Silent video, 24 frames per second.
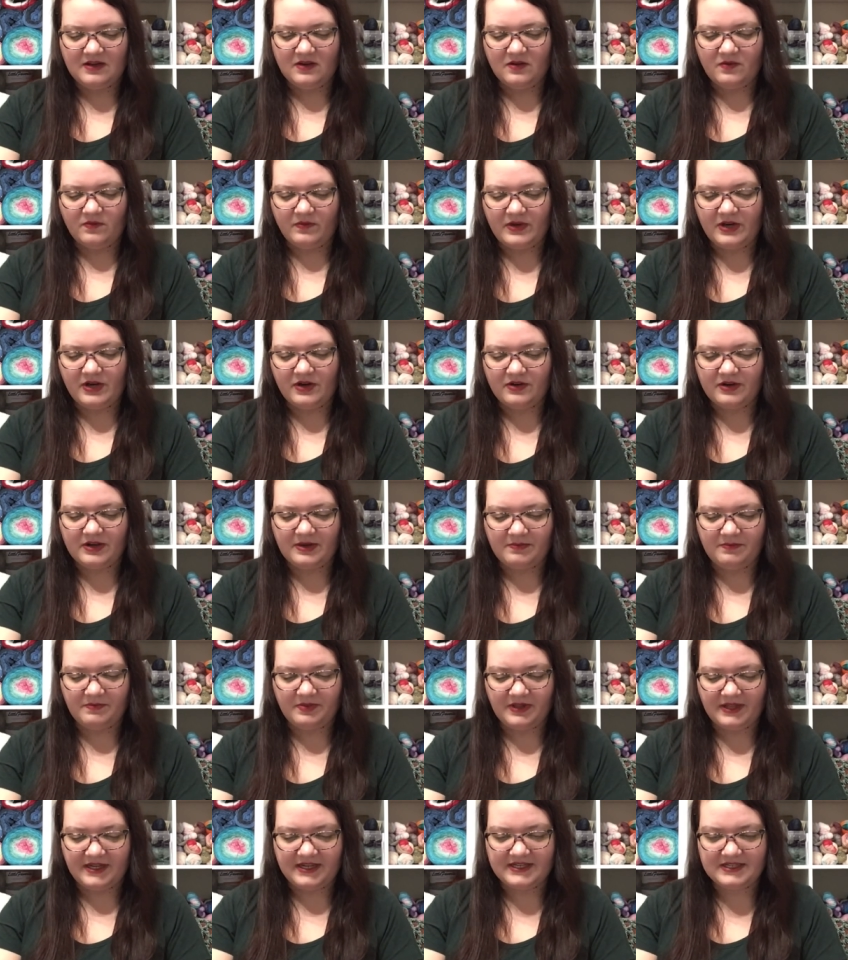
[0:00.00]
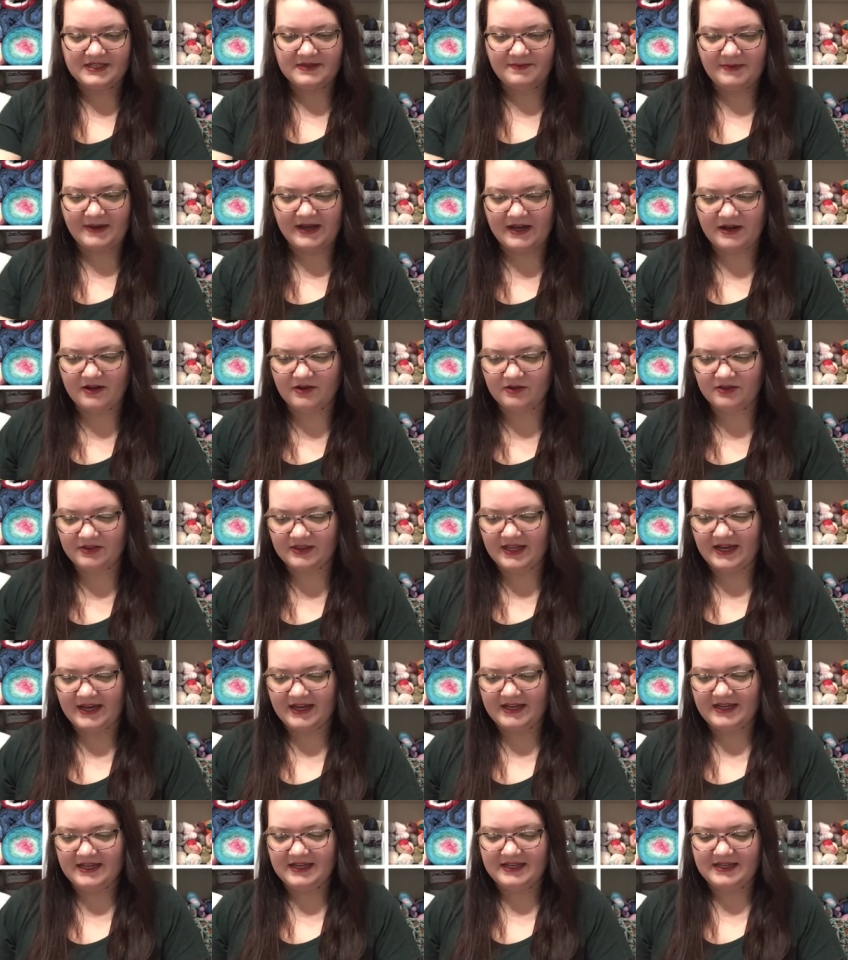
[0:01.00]
we all complained about
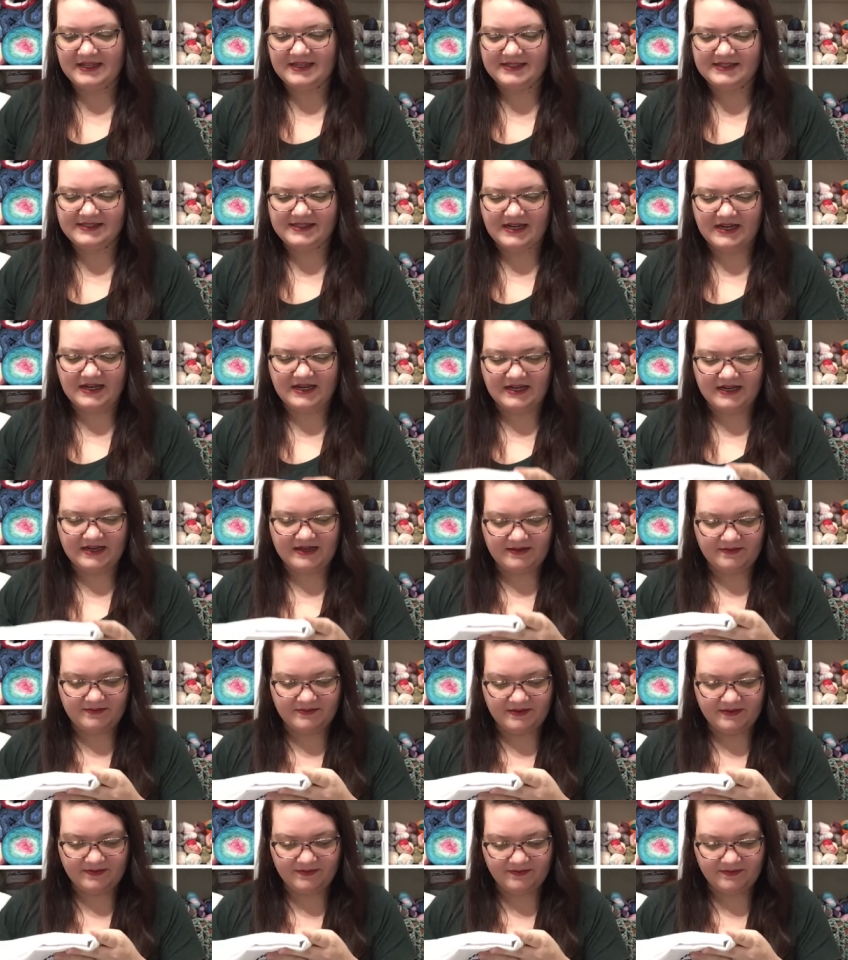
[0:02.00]
that is um,